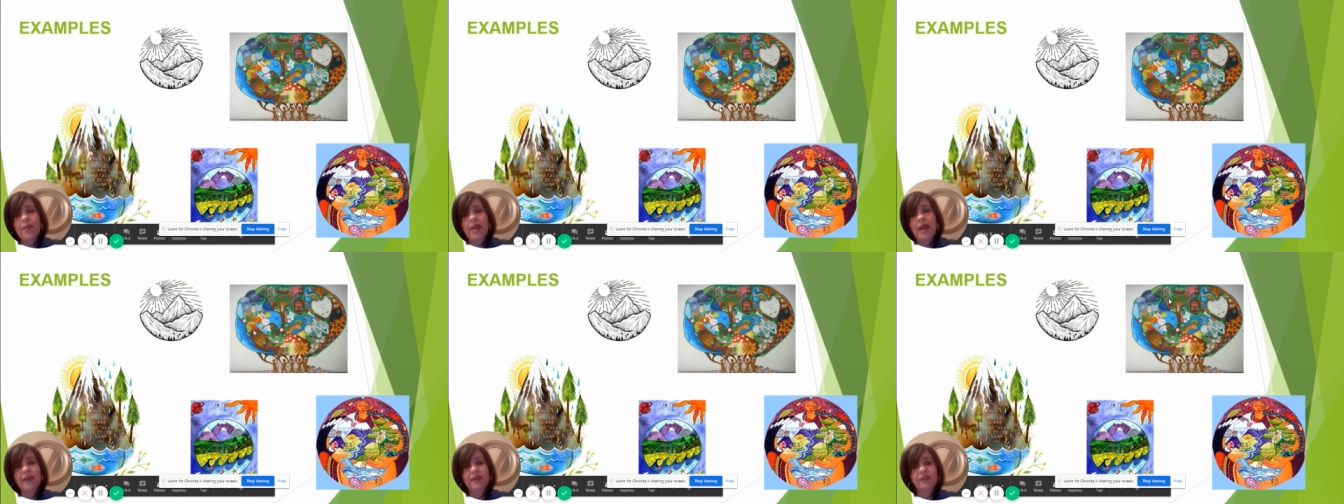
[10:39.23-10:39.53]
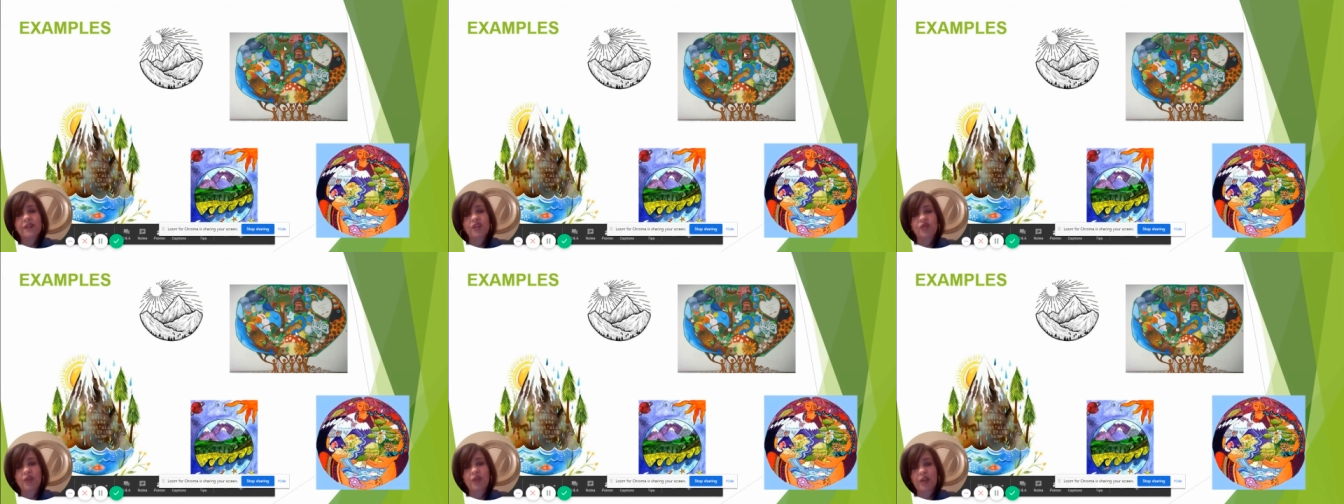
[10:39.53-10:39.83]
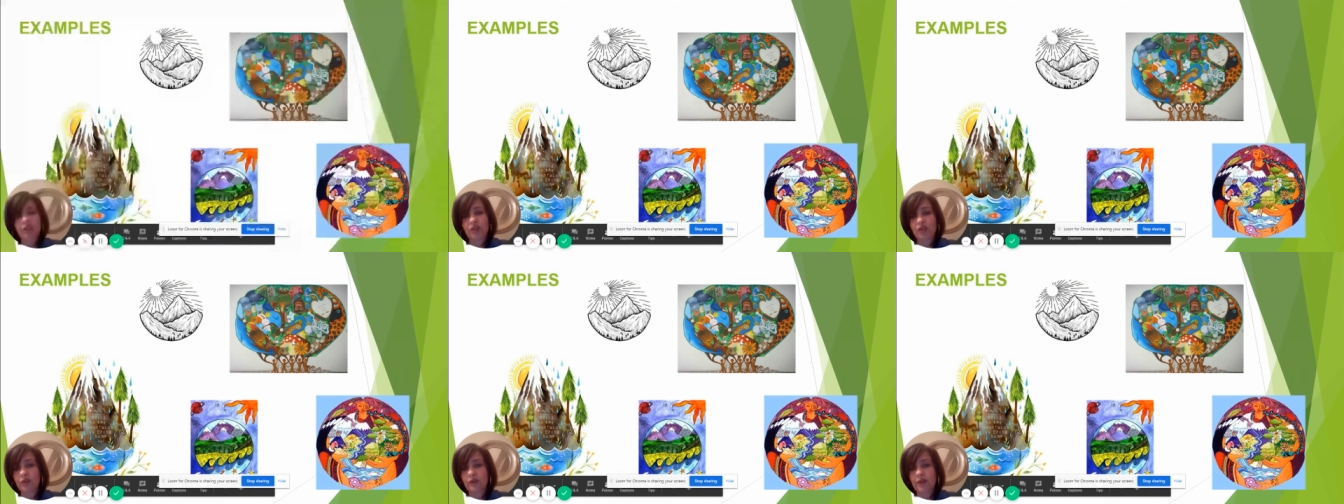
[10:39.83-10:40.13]
not
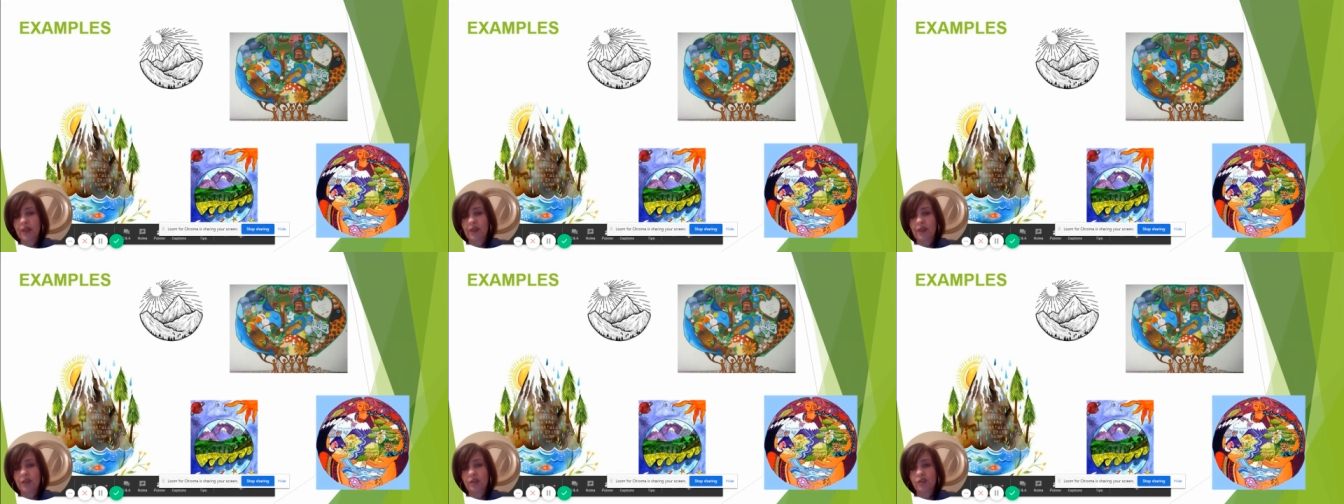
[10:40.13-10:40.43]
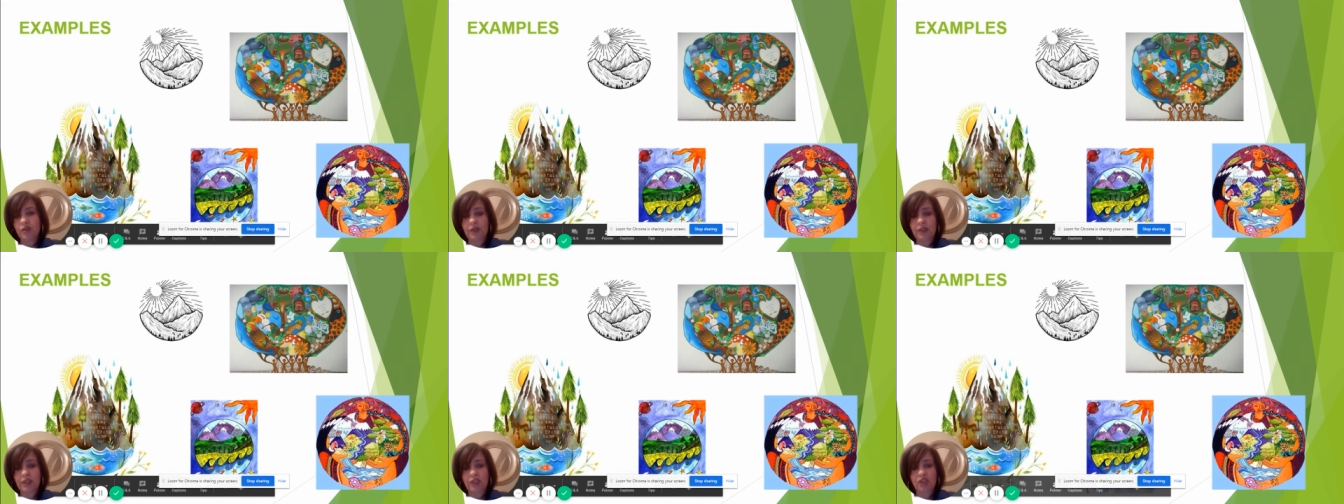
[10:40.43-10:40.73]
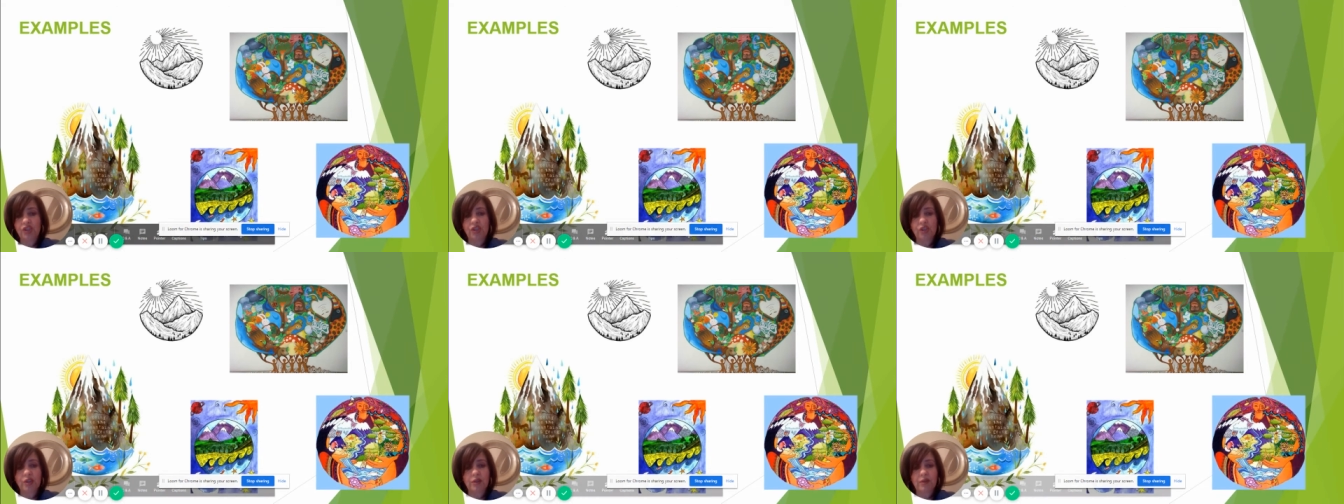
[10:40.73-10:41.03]
structured like a
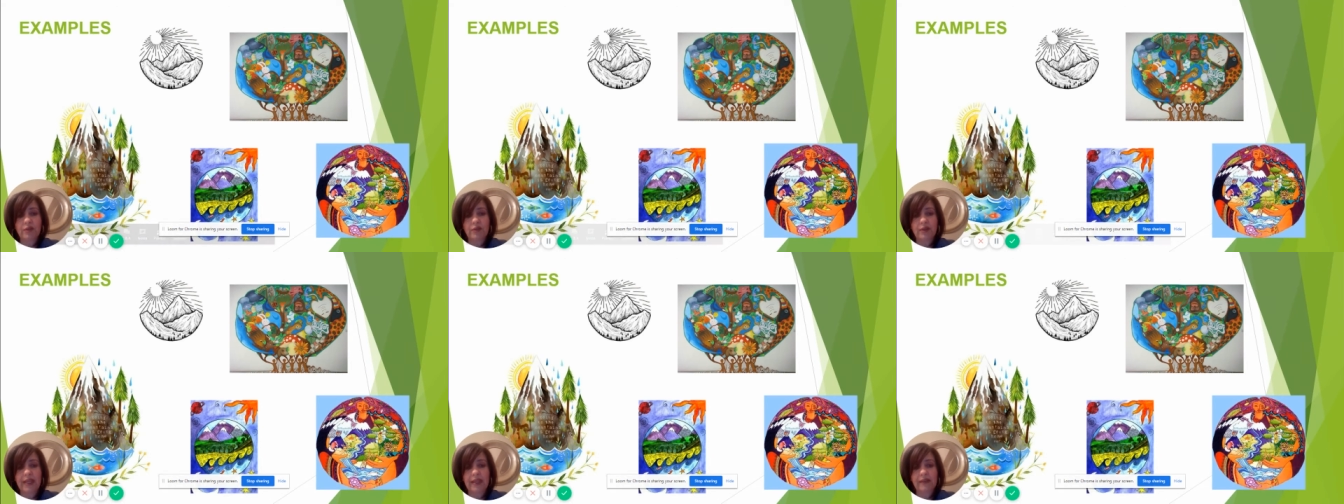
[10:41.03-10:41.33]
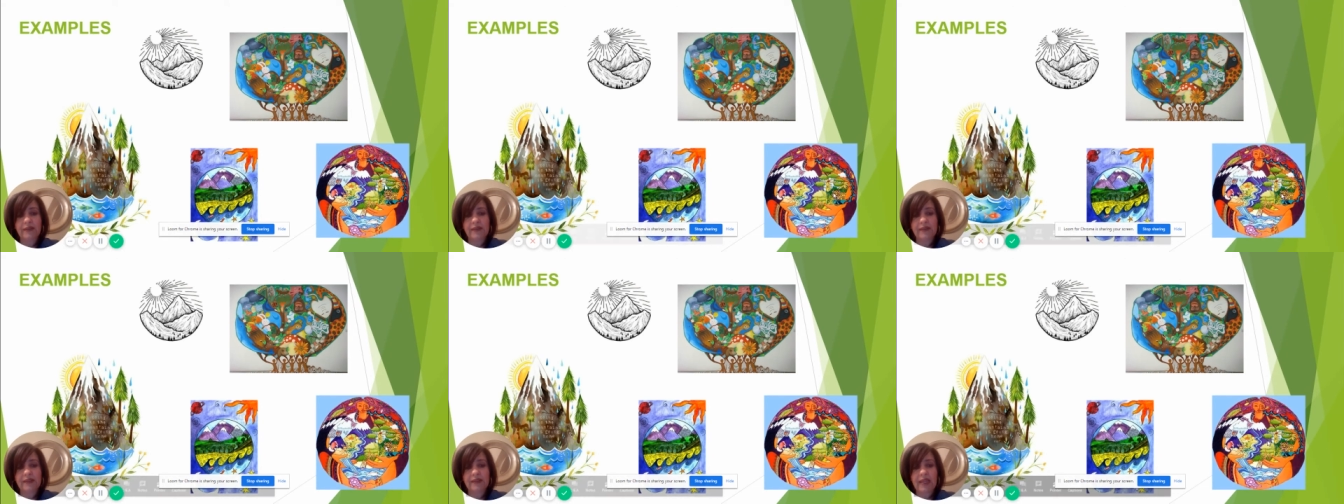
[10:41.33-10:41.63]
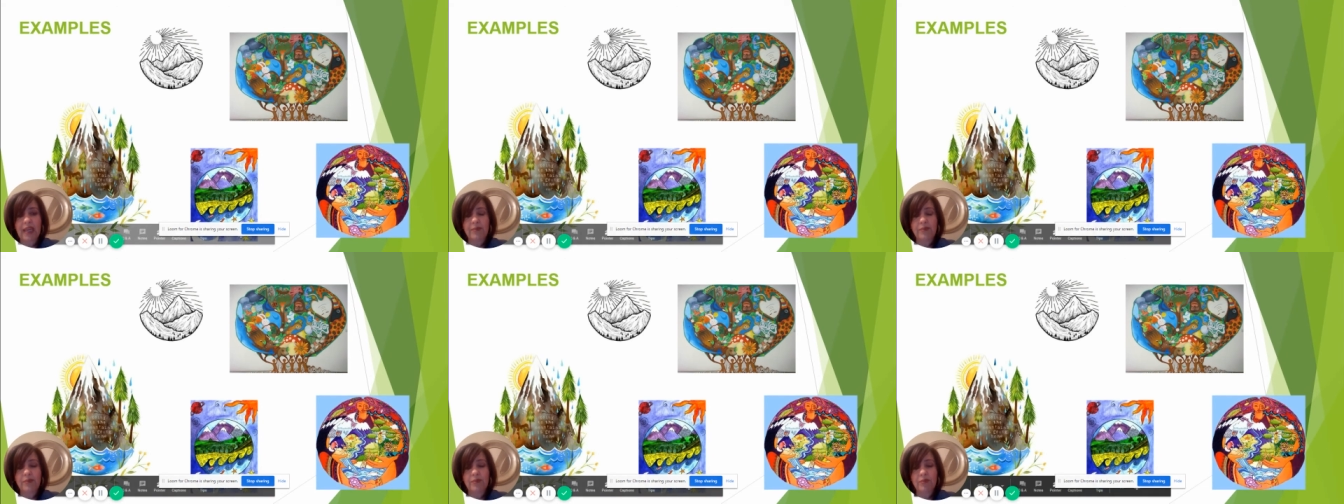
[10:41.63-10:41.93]
traditional
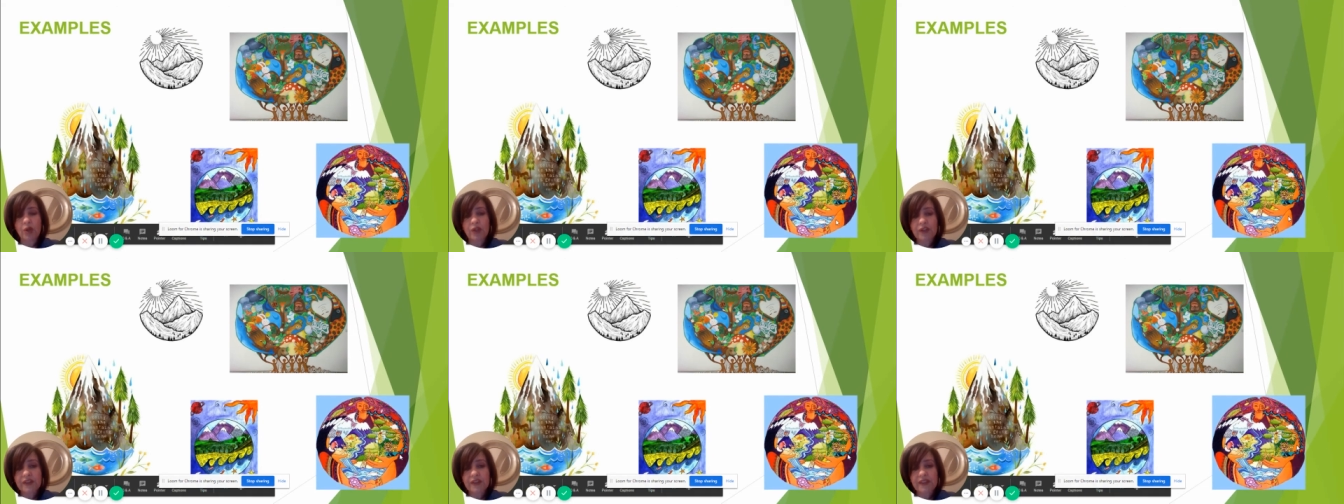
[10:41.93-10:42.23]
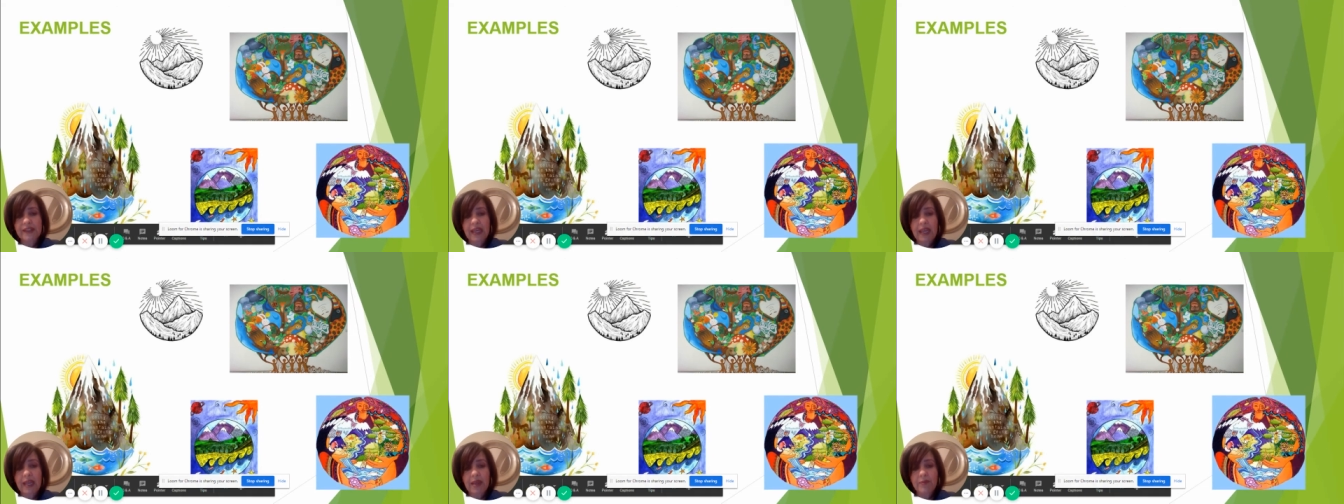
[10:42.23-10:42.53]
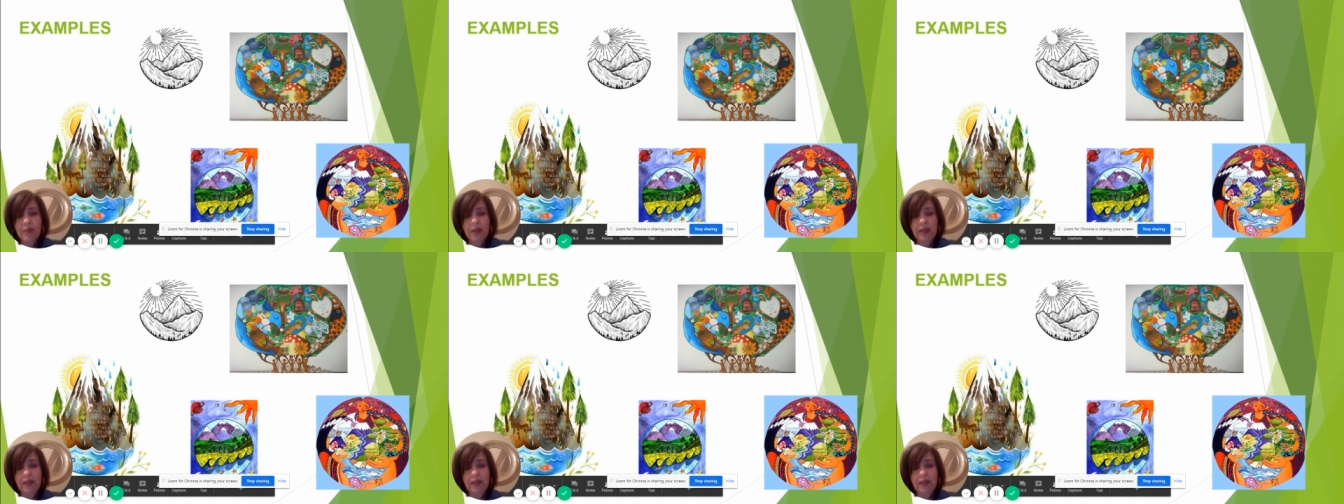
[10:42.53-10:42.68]
landscape per se,